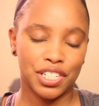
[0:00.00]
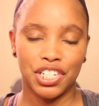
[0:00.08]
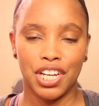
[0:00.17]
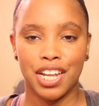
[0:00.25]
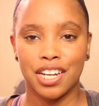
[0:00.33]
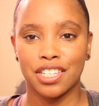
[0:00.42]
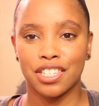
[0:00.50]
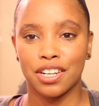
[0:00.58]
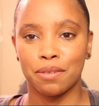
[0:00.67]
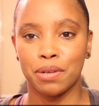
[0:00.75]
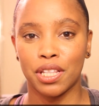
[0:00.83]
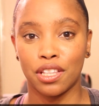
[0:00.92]
the shedding is
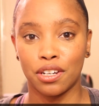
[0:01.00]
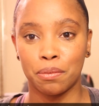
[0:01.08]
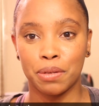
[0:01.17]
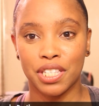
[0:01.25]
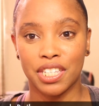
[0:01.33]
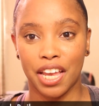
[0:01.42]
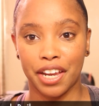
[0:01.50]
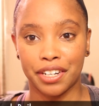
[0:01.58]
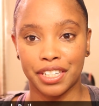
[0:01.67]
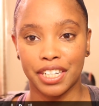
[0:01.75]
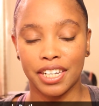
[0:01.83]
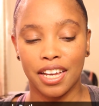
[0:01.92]
going to be a little bit
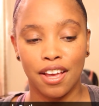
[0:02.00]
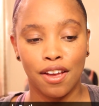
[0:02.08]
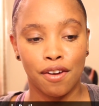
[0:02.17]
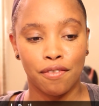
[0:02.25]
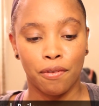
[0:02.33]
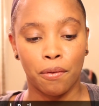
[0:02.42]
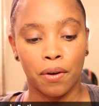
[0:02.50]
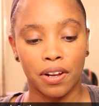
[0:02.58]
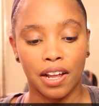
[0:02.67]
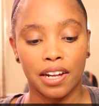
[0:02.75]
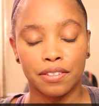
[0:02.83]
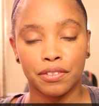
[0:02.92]
scary for a
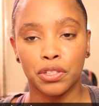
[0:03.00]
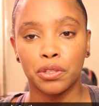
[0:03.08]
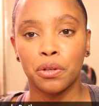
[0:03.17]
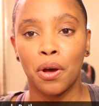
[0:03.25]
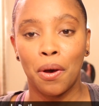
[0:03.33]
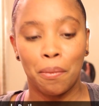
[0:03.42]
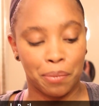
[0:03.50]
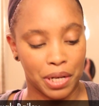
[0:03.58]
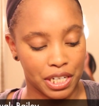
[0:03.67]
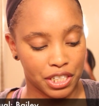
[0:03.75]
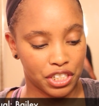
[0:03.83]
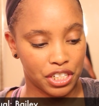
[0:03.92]
lot of you,
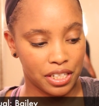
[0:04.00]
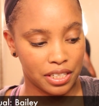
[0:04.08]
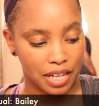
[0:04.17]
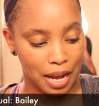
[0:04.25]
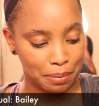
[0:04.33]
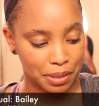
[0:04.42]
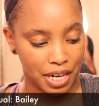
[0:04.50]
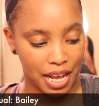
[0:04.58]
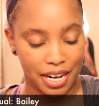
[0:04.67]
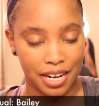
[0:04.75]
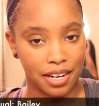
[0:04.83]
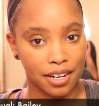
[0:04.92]
but she stopped
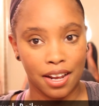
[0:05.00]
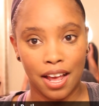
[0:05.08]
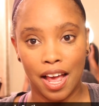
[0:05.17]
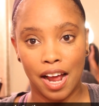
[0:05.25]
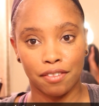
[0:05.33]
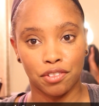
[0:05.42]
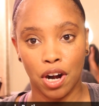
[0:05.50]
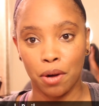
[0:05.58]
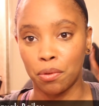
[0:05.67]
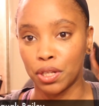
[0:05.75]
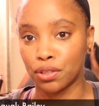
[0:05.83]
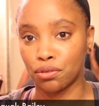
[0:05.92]
shedding after I
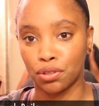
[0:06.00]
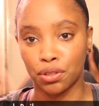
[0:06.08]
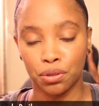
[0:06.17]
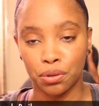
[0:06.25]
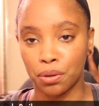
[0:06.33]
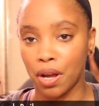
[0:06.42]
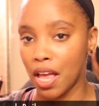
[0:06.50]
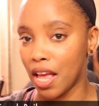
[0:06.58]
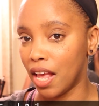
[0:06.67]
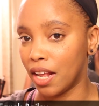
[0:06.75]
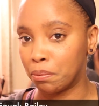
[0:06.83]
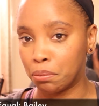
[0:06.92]
went through
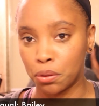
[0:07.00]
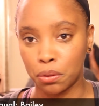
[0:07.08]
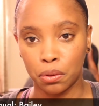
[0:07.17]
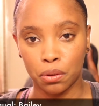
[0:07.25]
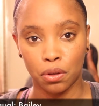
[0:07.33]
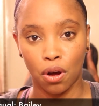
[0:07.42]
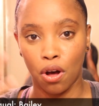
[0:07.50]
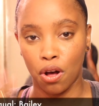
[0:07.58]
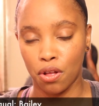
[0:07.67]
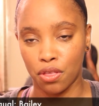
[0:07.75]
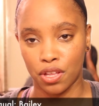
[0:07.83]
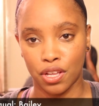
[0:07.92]
and pulled
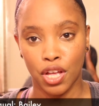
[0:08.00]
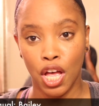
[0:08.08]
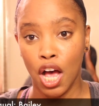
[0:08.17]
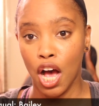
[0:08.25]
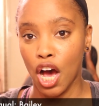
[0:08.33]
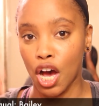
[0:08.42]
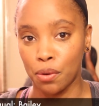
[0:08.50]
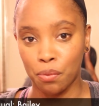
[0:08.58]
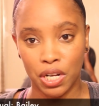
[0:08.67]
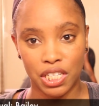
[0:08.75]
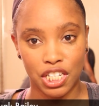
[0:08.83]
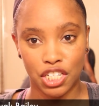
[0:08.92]
all the
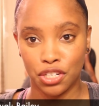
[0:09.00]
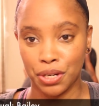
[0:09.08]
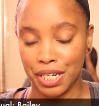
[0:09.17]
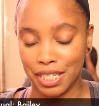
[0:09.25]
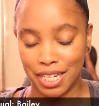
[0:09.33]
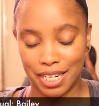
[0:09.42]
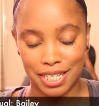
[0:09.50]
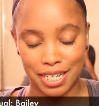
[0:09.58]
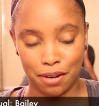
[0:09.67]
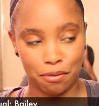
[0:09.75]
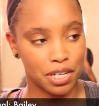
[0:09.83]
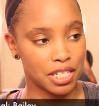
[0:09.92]
unwanted strands that did
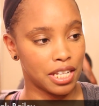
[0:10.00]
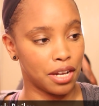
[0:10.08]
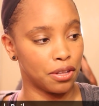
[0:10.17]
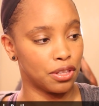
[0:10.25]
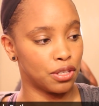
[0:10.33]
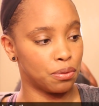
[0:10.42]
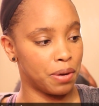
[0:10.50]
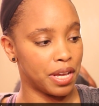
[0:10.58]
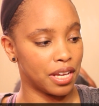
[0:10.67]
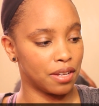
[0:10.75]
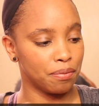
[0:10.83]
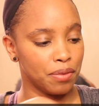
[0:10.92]
not want to stay on this
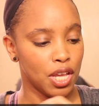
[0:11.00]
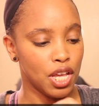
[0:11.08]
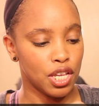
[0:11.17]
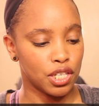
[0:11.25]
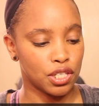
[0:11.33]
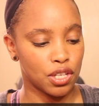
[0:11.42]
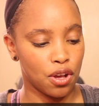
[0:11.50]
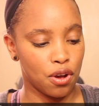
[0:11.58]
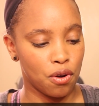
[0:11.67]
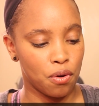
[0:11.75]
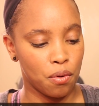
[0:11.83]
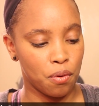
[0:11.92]
wig.
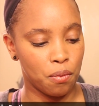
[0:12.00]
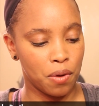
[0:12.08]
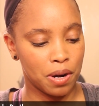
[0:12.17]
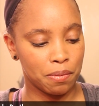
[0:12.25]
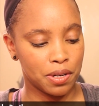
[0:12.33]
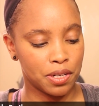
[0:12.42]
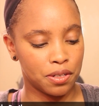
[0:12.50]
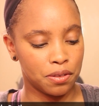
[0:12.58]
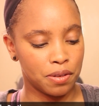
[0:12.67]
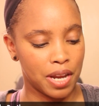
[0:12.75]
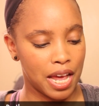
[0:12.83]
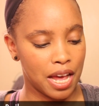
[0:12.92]
So what I'm going to
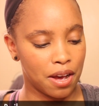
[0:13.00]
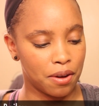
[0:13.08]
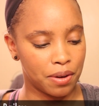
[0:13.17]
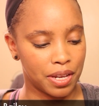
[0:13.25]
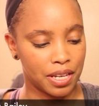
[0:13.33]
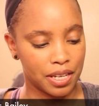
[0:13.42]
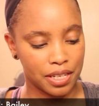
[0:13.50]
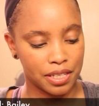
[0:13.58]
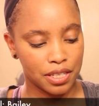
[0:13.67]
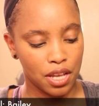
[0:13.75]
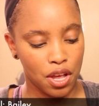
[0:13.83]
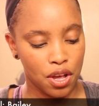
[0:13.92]
do now
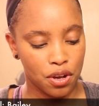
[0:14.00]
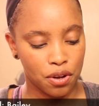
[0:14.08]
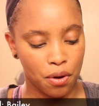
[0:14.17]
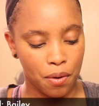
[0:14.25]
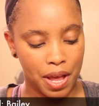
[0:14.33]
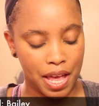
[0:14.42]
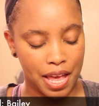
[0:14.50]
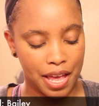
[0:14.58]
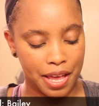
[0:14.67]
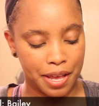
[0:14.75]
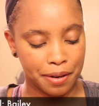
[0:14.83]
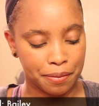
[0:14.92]
is go
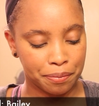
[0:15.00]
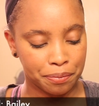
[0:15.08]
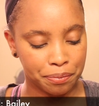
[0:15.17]
ahead